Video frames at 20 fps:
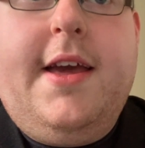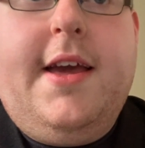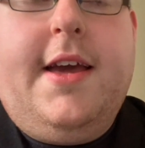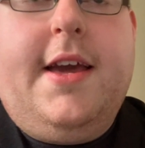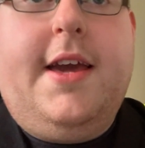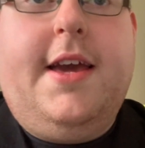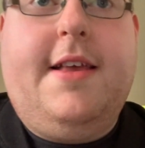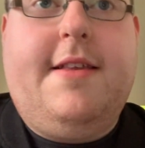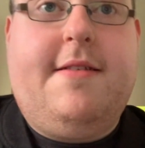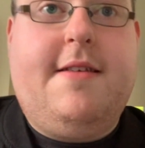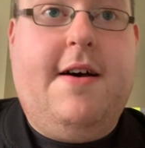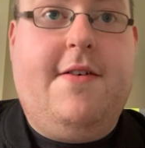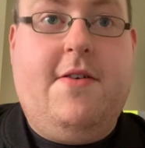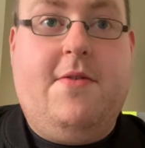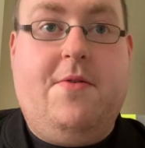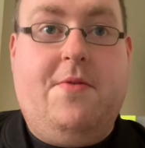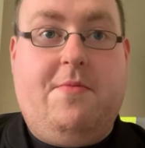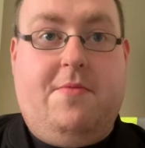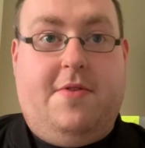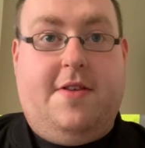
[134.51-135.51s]
He
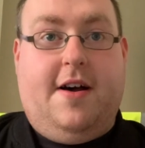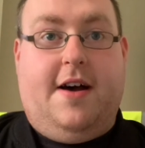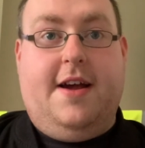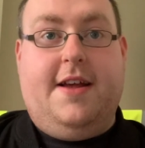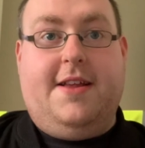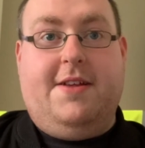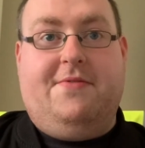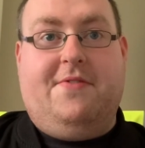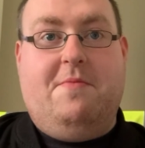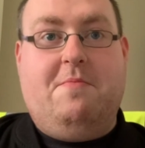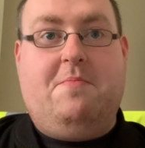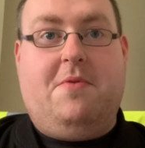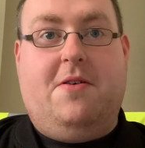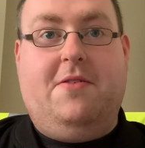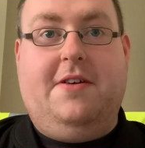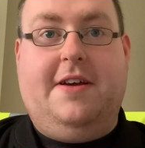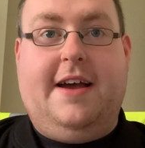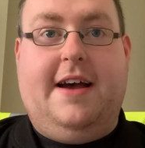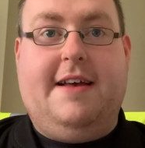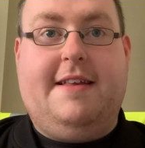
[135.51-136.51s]
died from
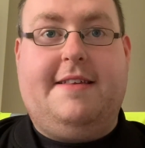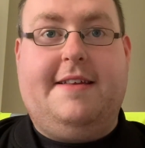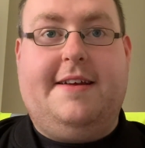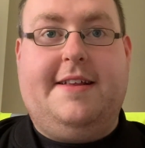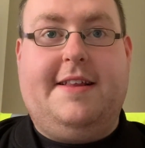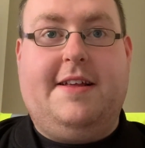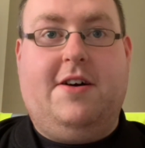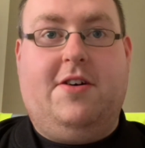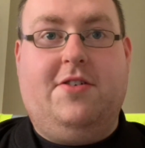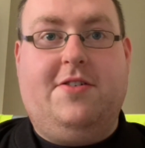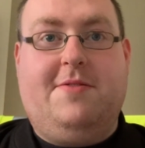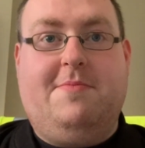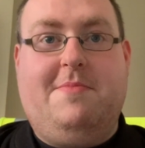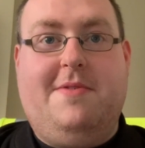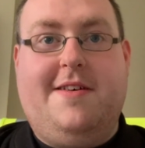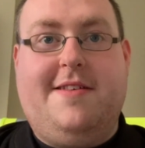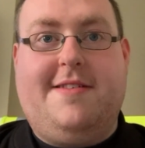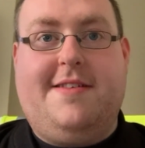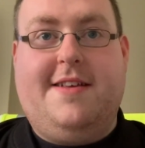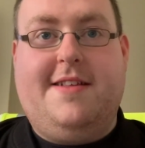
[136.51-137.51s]
bone cancer in the
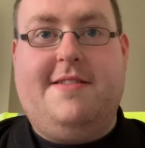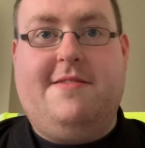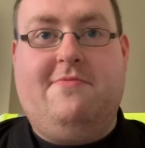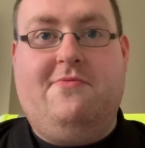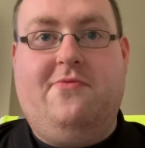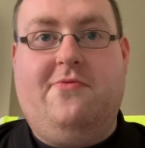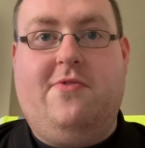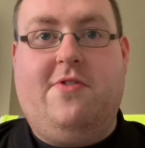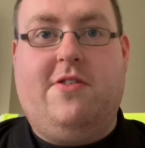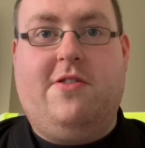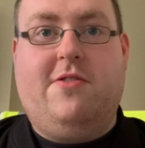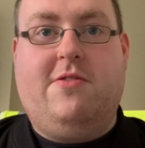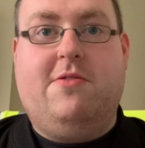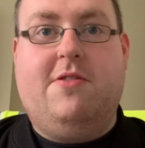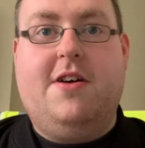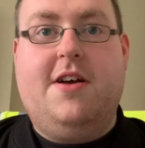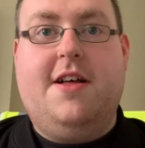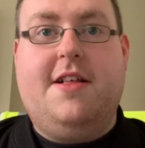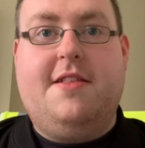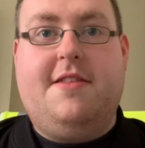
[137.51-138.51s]
hospice in Royal